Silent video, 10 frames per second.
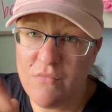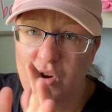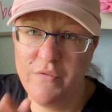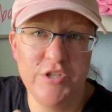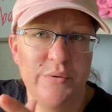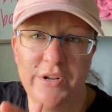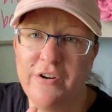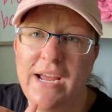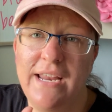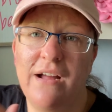Over
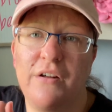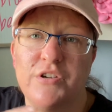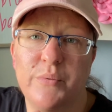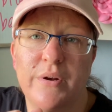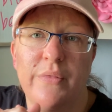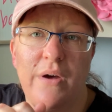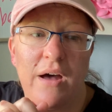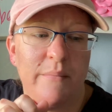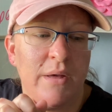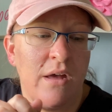$280 worth
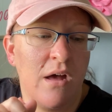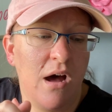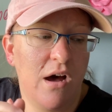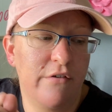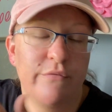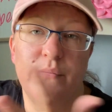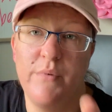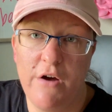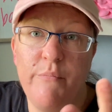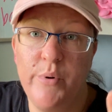
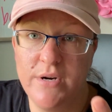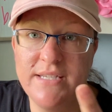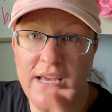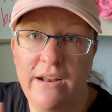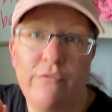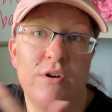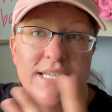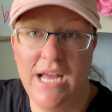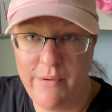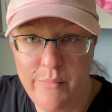of books, and of course
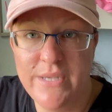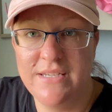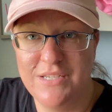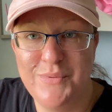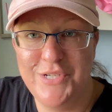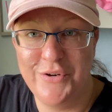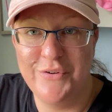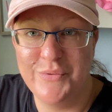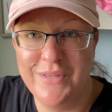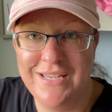I got my business
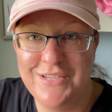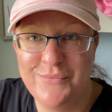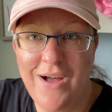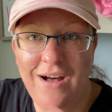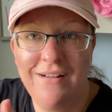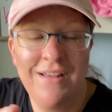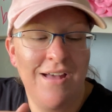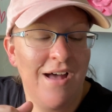materials with it as well.